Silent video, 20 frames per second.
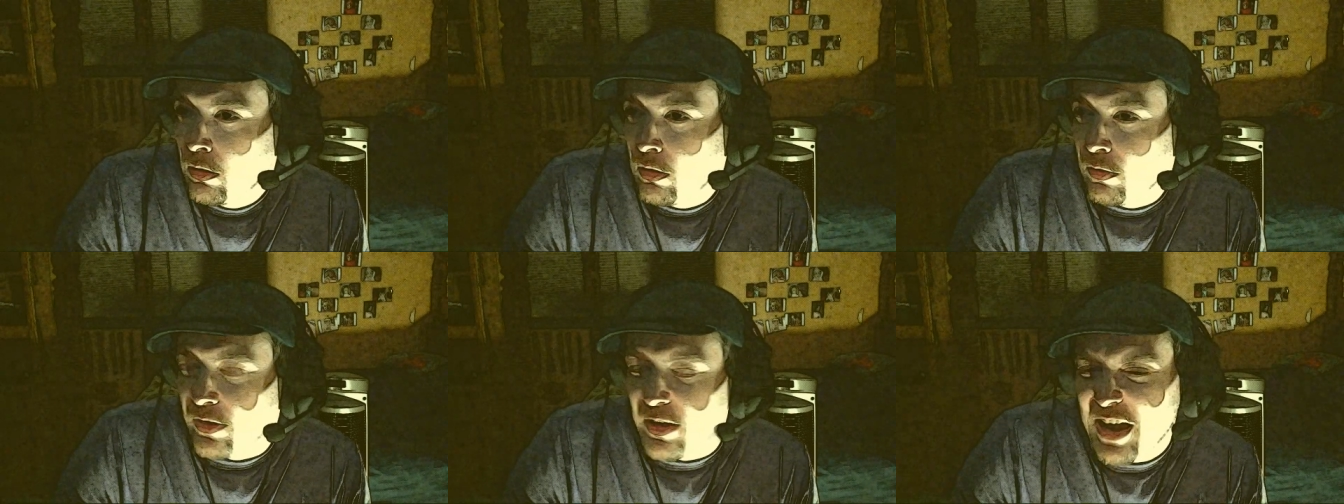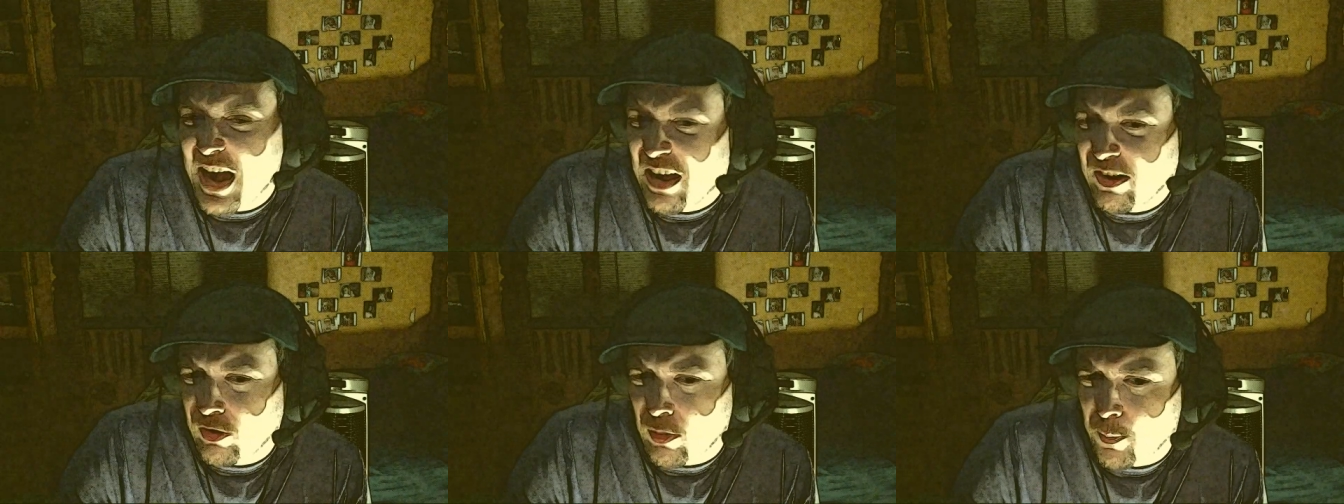They're
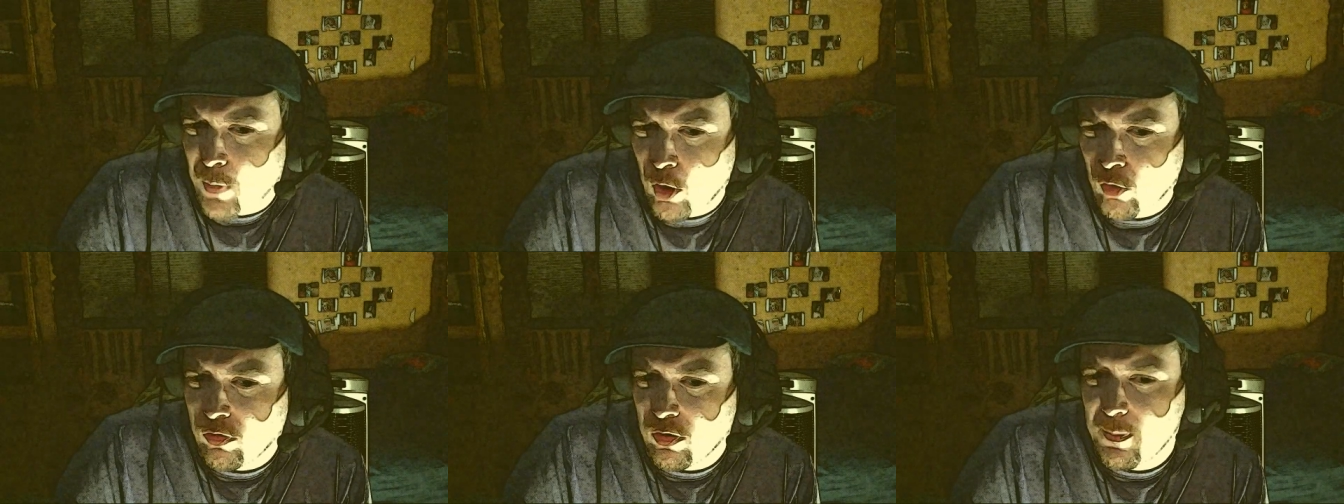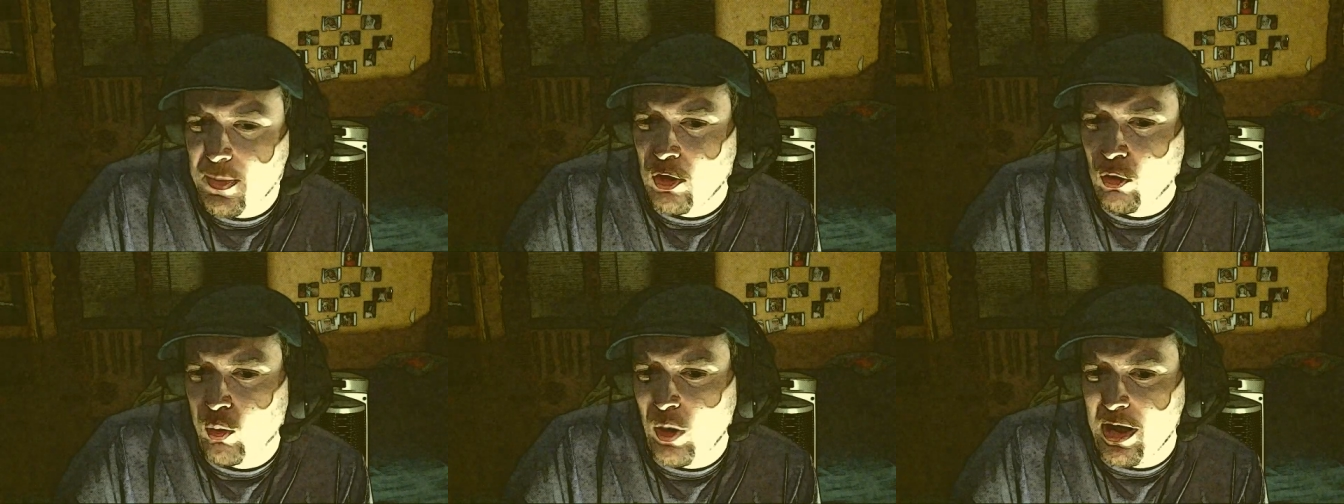not supposed to be
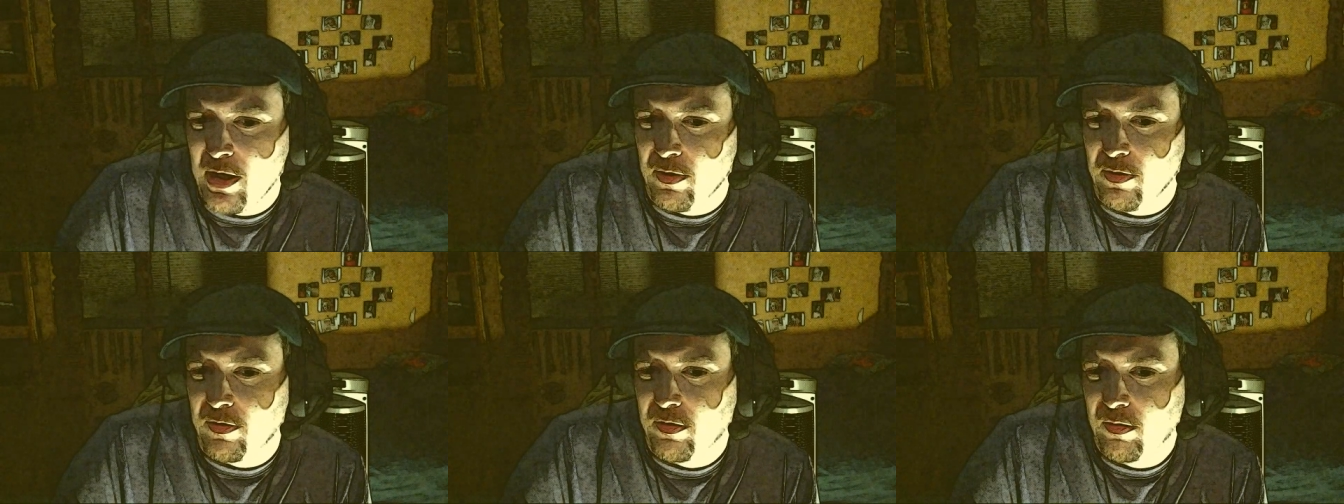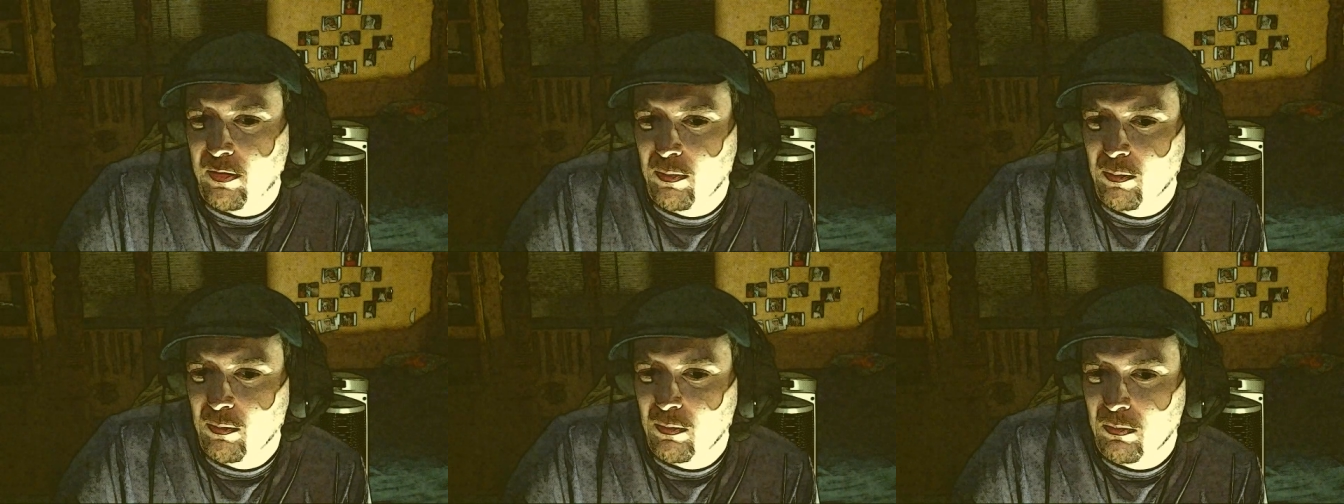
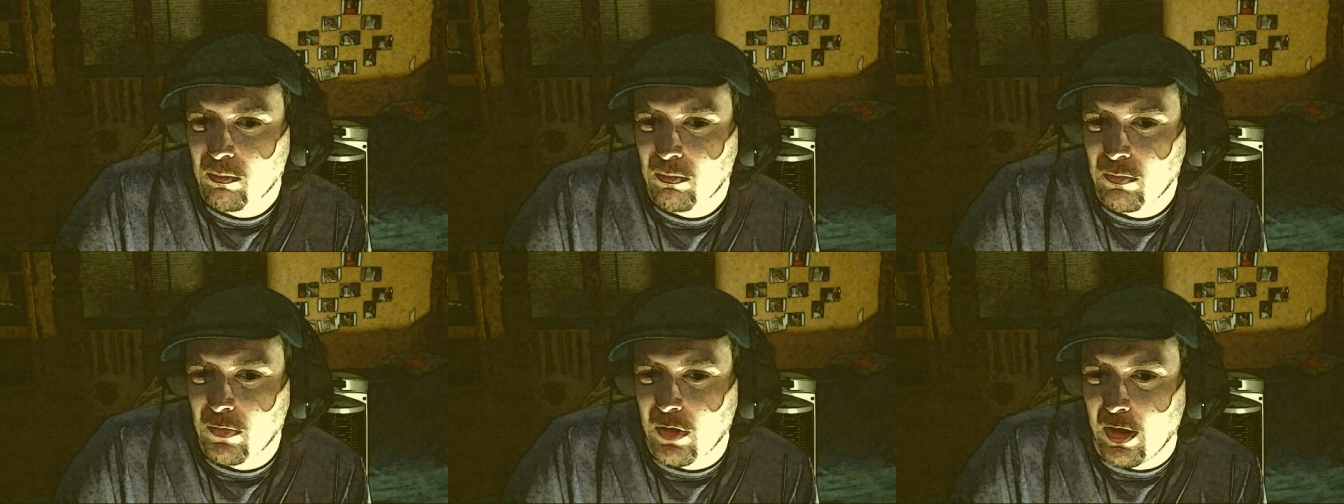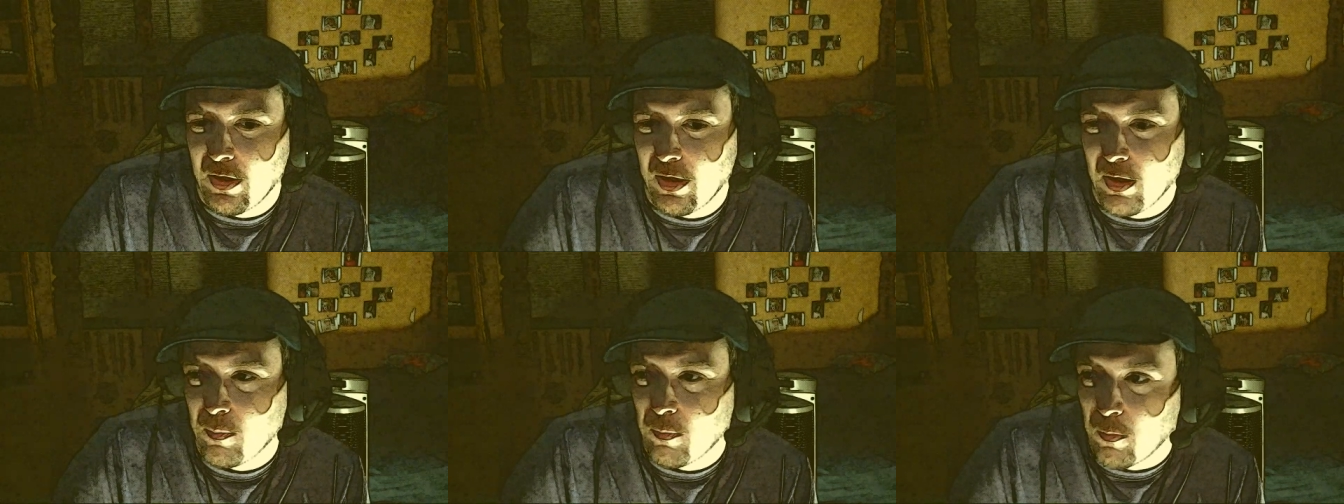twins. And I
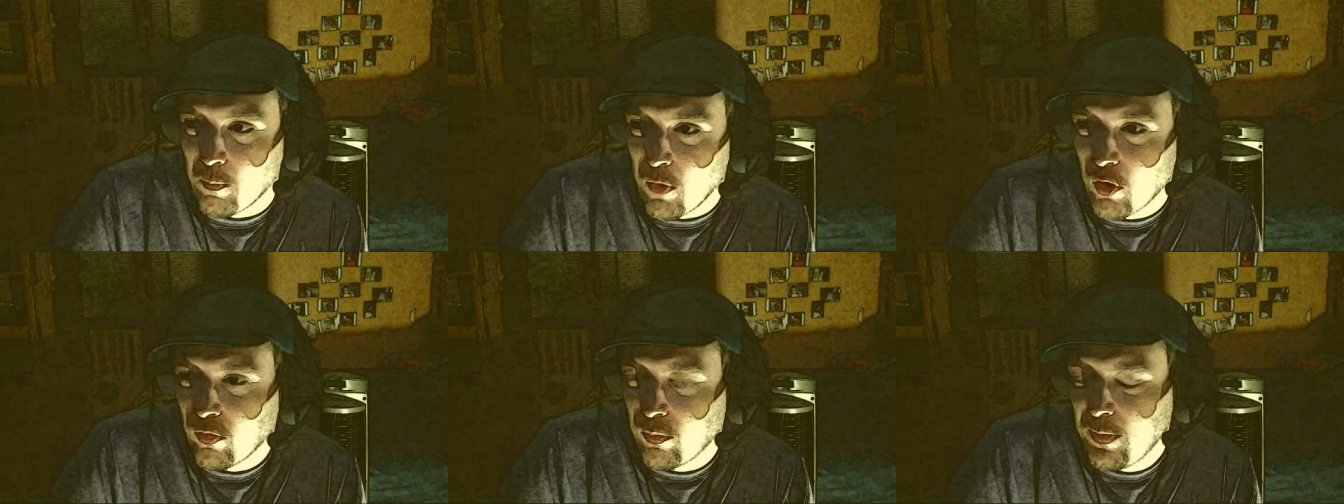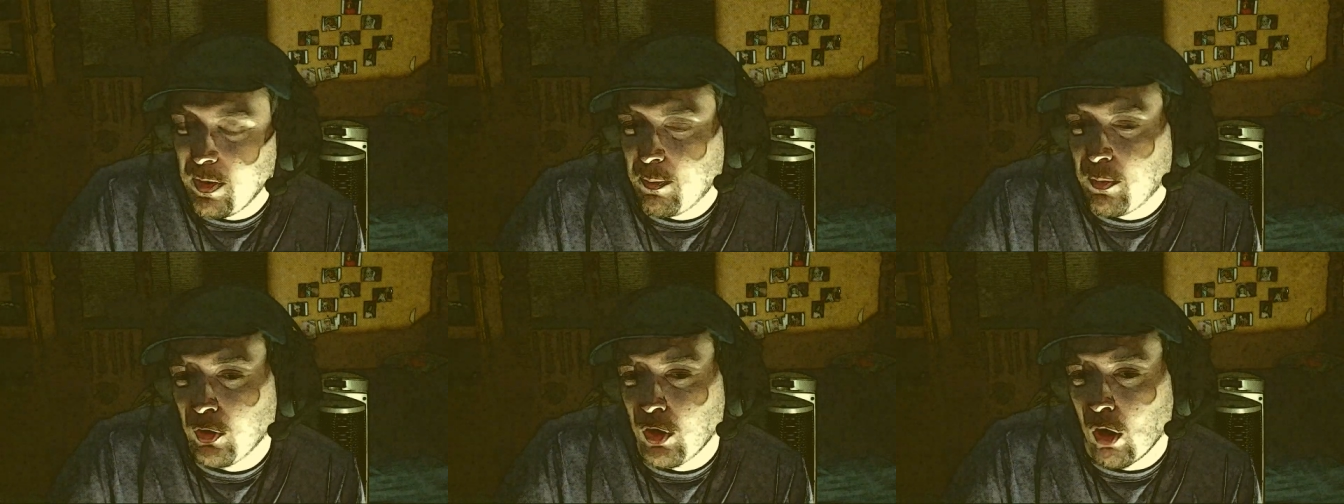think most
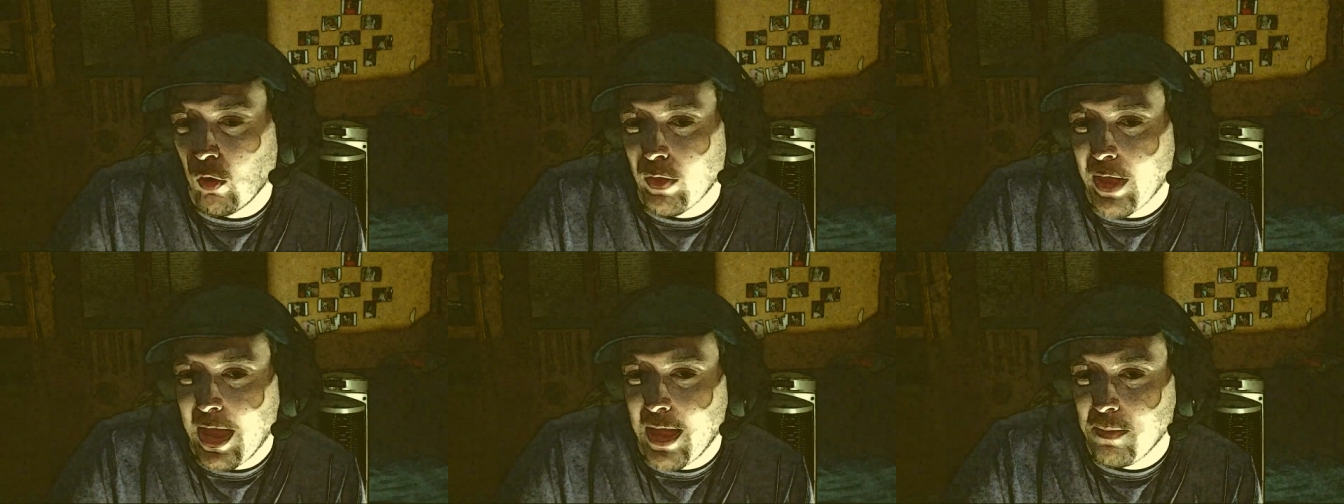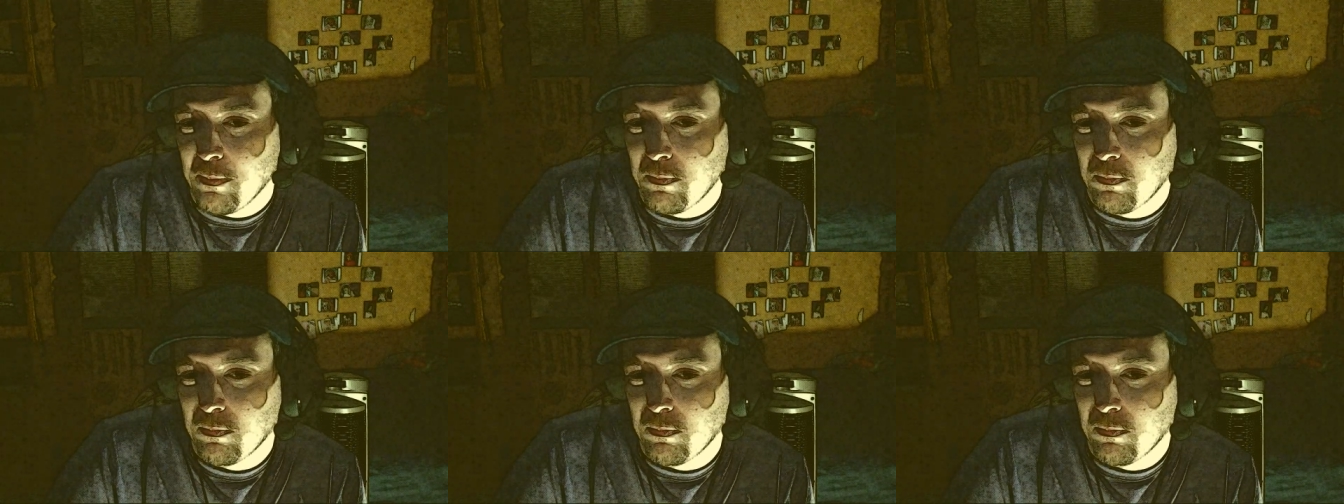people know that,